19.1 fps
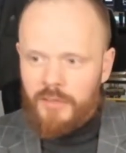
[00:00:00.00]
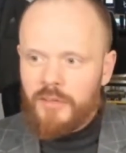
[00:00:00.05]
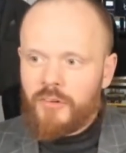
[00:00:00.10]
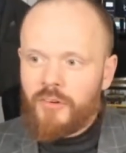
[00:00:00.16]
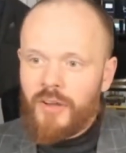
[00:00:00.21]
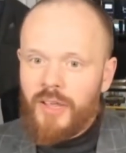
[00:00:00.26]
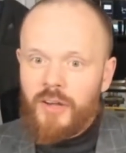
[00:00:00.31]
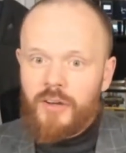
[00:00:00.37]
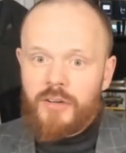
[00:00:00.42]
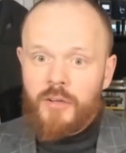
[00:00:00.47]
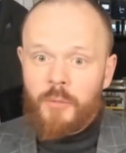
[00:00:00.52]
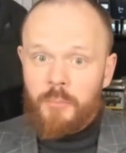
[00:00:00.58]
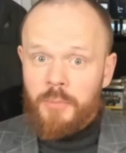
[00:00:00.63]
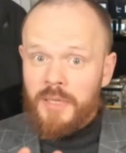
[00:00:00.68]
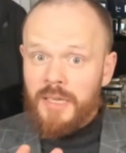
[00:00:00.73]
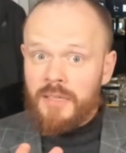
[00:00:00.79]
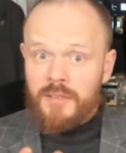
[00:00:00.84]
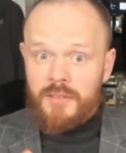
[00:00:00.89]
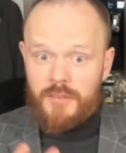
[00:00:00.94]
create a
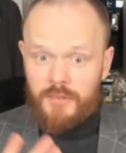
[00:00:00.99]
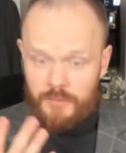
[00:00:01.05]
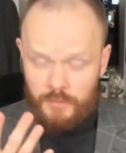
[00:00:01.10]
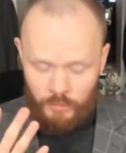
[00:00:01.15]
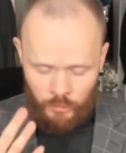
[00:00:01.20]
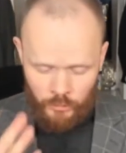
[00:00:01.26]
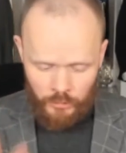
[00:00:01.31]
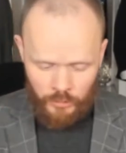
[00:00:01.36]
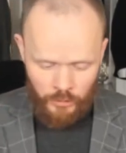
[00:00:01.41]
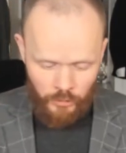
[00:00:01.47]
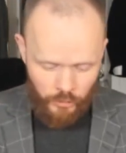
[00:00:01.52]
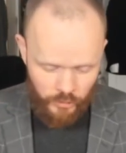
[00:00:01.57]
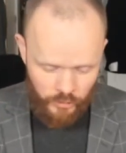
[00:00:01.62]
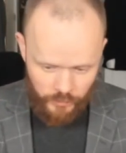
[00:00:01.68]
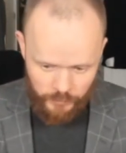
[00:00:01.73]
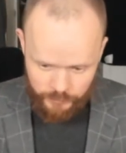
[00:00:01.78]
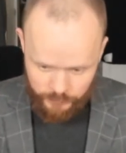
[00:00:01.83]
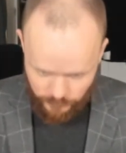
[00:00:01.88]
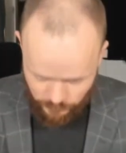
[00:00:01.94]
complete new
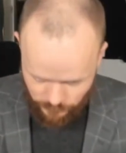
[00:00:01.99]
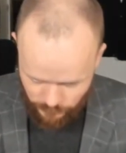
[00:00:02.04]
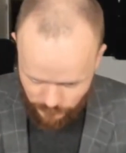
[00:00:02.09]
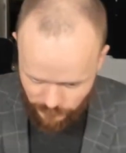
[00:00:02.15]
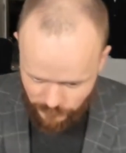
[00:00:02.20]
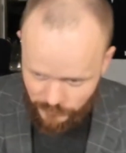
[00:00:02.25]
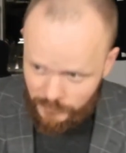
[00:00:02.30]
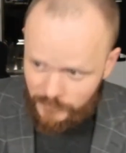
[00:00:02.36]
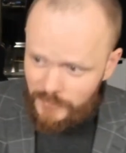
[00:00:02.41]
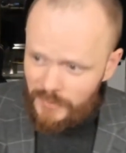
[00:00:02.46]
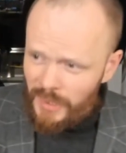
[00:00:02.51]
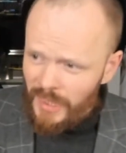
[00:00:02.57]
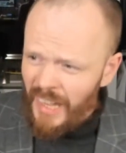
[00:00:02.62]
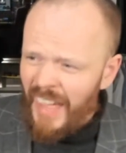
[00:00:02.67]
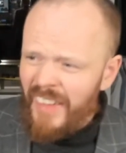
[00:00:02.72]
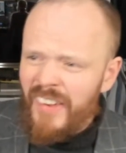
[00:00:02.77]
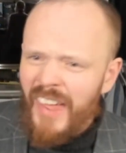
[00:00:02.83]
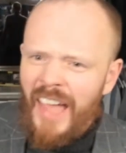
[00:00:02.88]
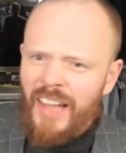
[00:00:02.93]
look.
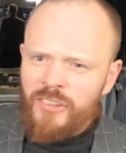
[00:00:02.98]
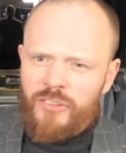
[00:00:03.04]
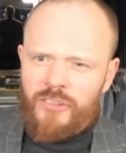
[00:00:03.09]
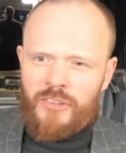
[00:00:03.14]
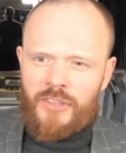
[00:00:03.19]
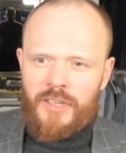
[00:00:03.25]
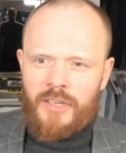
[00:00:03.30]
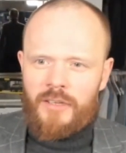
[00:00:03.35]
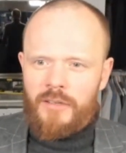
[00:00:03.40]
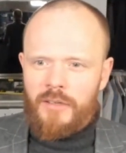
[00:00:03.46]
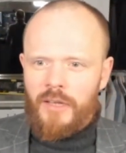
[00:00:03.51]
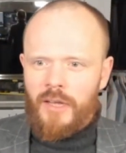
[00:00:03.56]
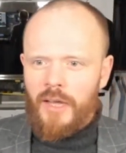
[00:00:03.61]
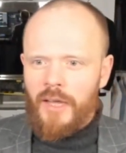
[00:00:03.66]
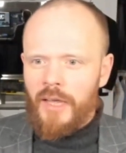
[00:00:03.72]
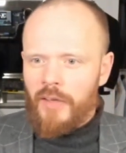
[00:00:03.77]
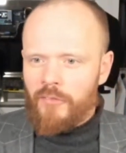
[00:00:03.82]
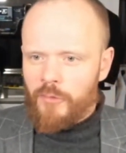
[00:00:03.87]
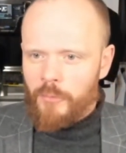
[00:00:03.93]
And actually,
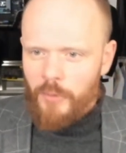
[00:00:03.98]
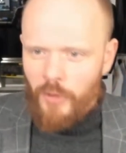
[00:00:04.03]
I have to be